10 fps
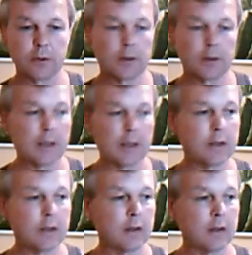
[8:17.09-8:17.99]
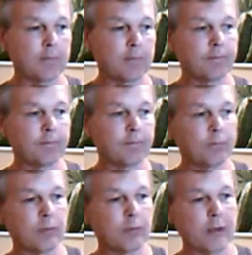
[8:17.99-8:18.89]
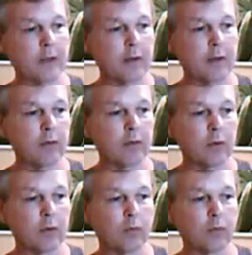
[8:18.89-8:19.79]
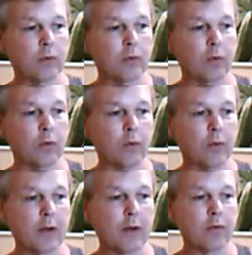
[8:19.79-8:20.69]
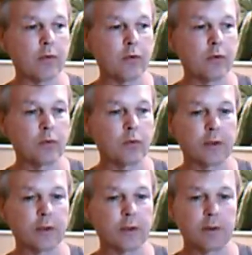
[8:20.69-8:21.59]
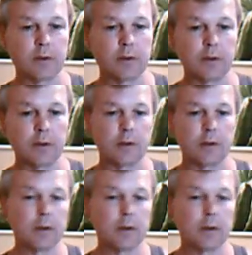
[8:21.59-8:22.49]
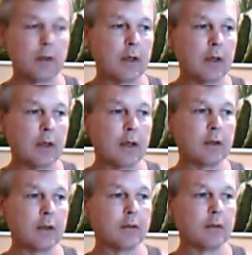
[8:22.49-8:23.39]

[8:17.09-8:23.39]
and but that's kind of what we were asked to do, like, and I'm